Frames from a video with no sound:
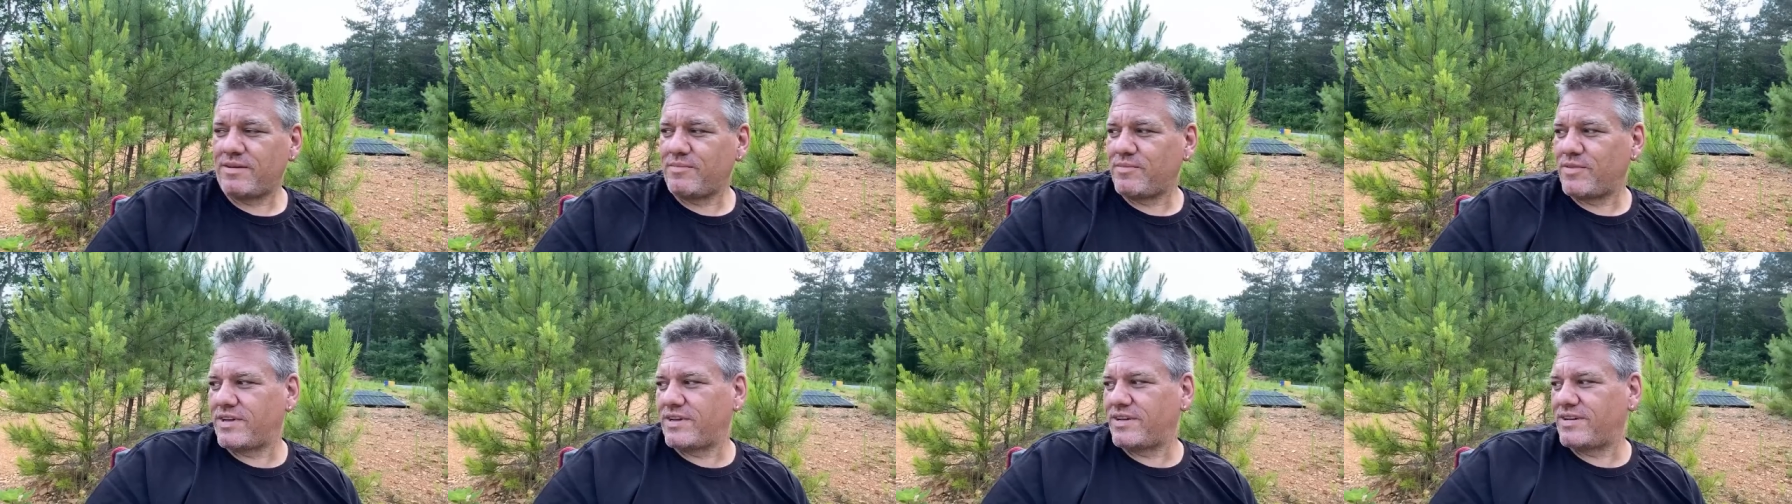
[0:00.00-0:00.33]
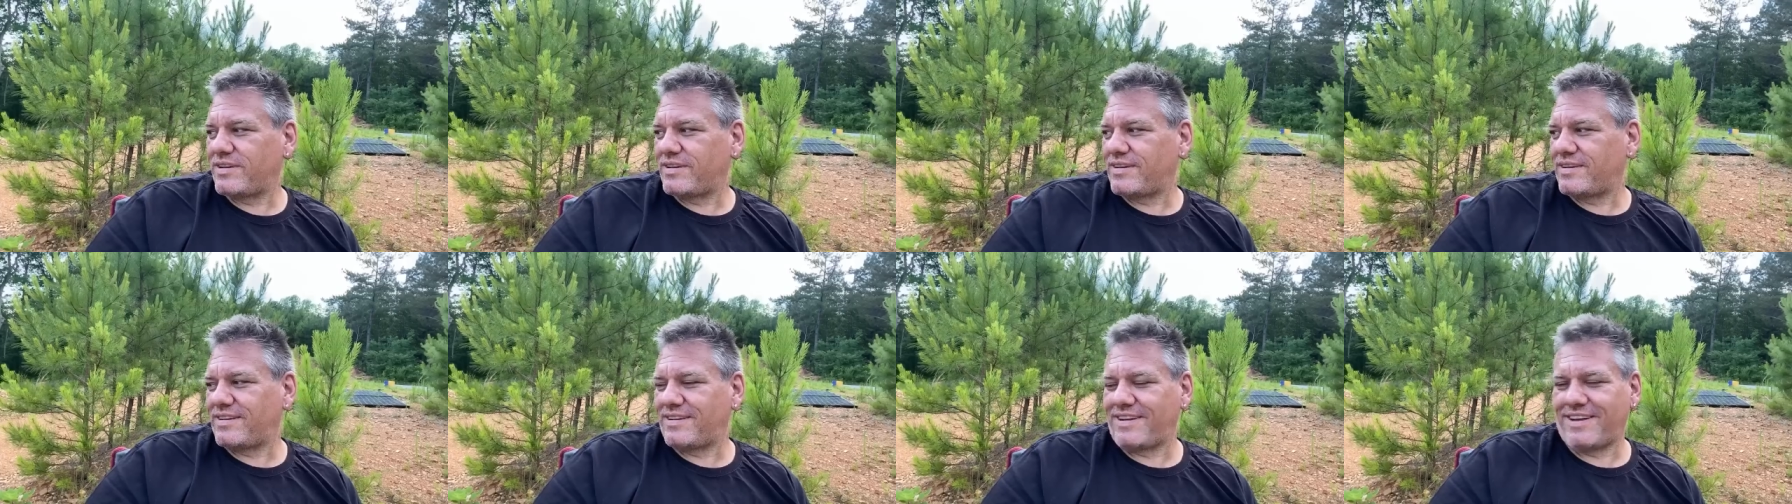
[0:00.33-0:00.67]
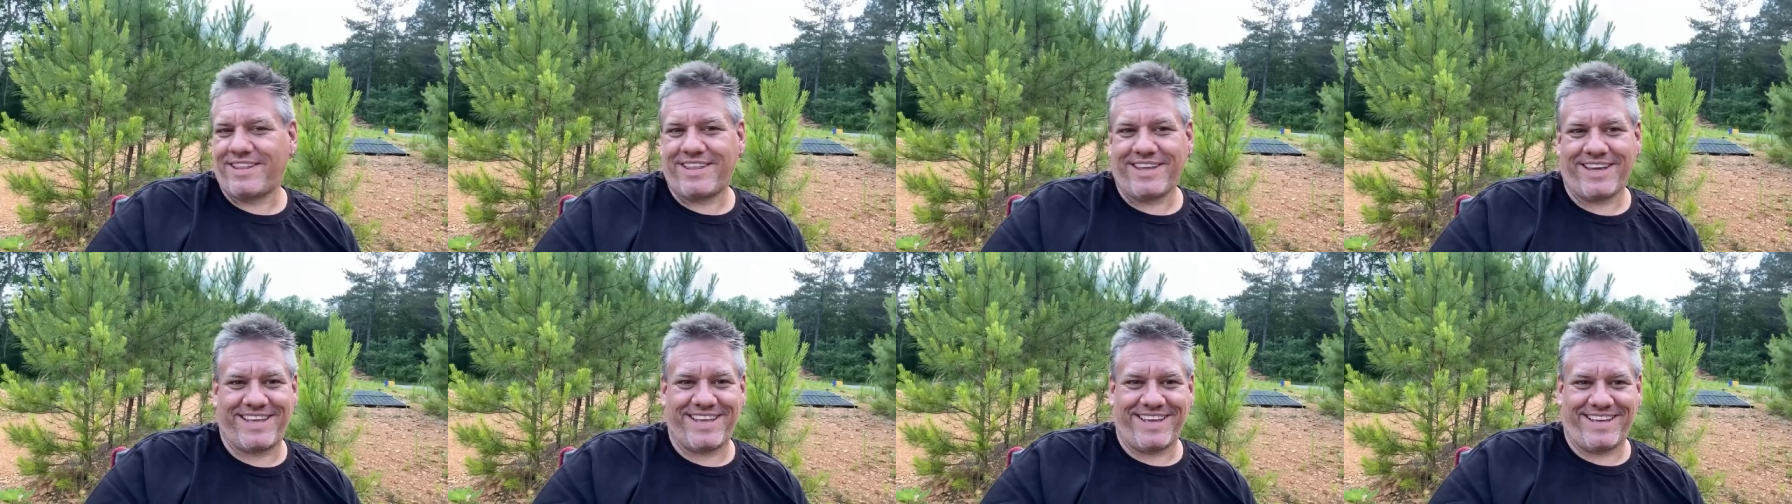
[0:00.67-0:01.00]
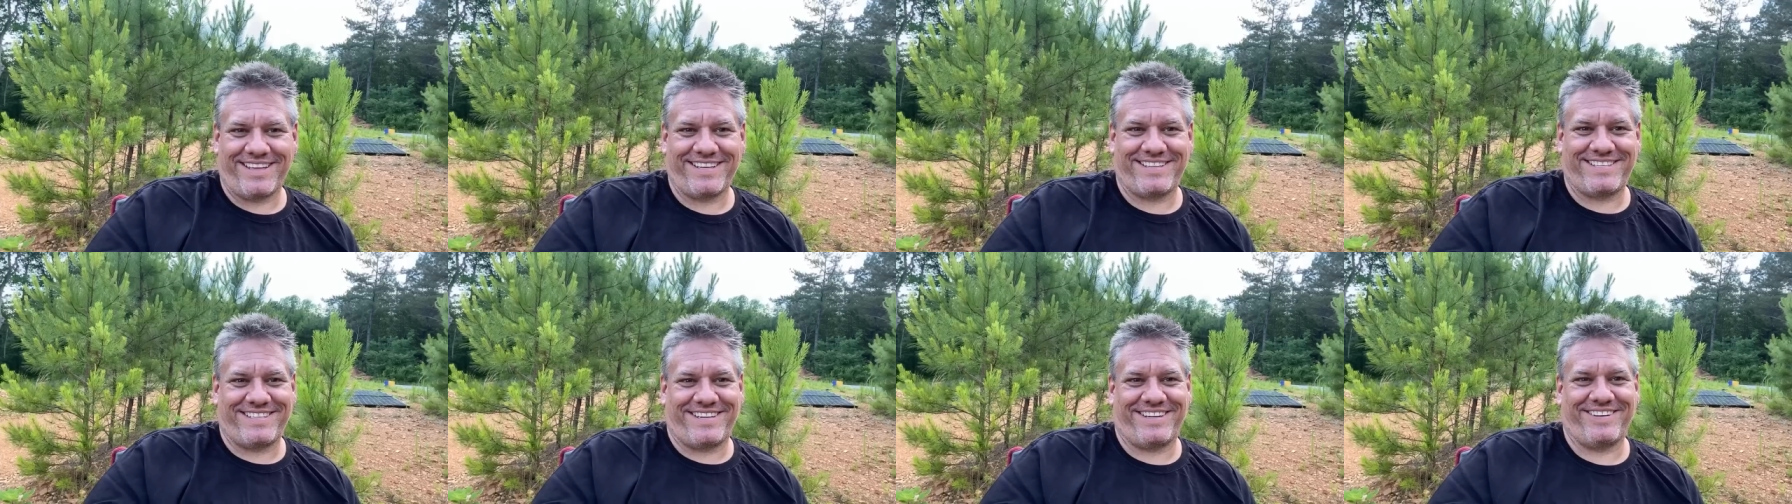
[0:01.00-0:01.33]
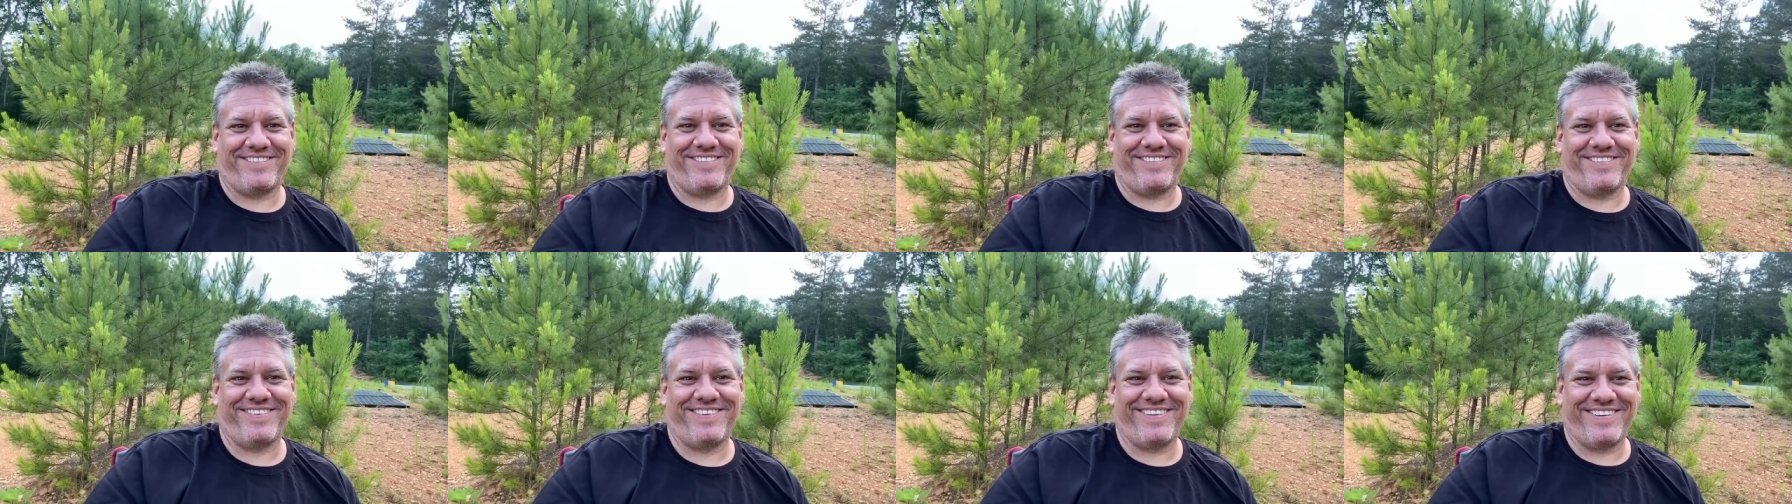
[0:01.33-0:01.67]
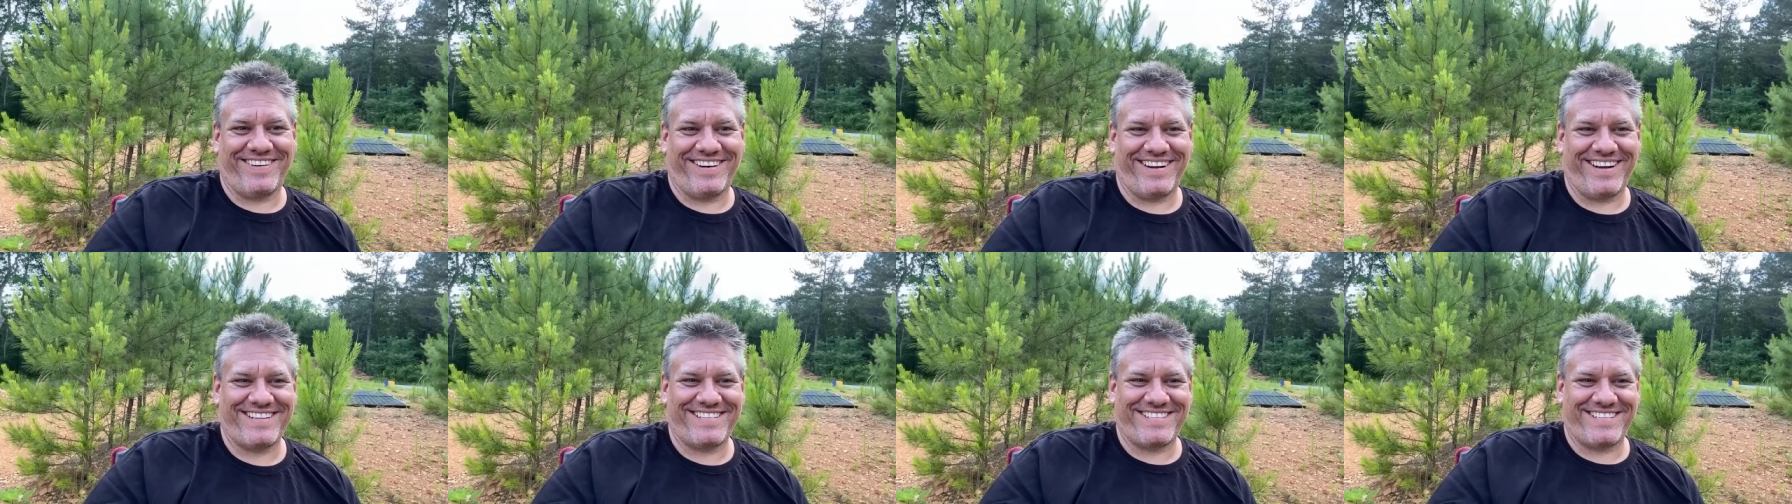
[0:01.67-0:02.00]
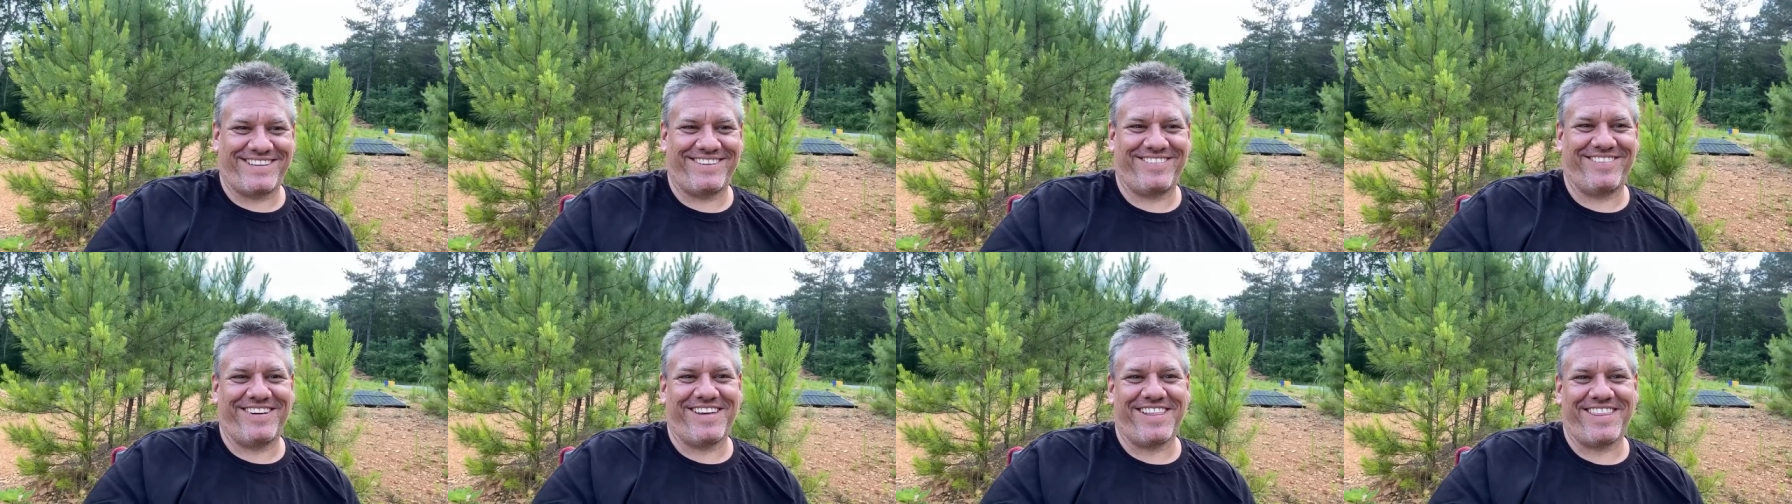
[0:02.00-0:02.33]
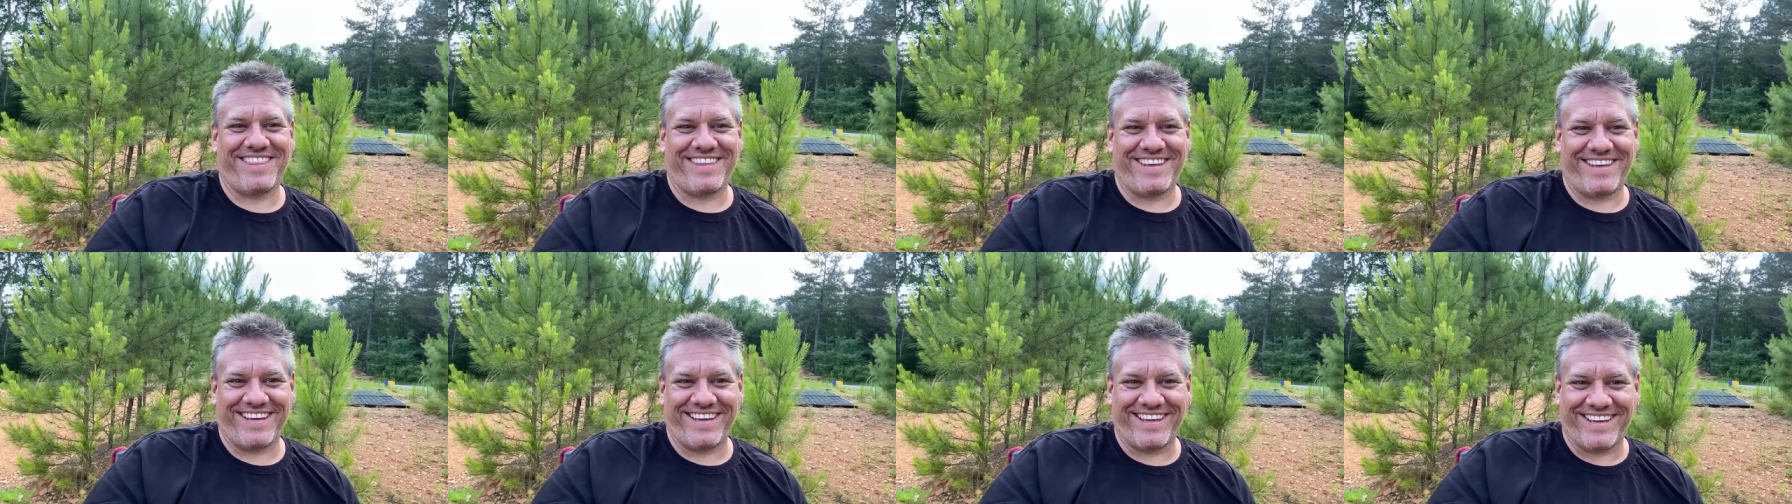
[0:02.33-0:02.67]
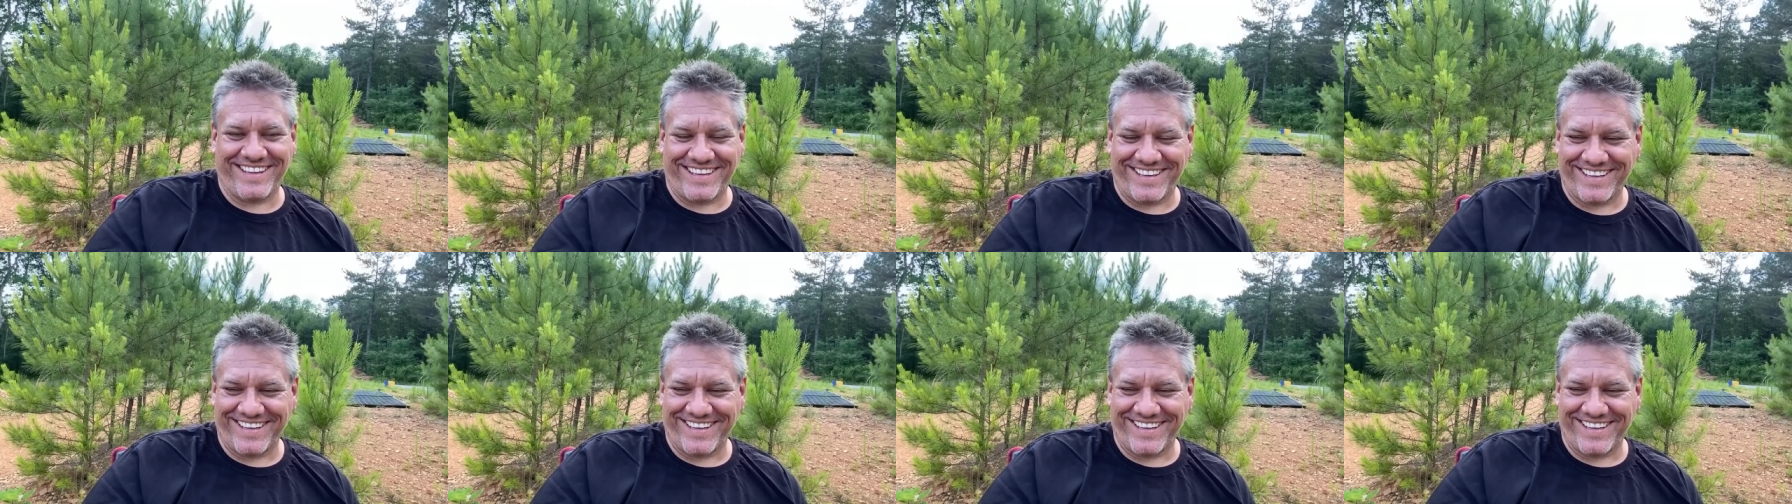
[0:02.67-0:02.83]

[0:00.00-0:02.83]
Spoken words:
but I think is it a real thing?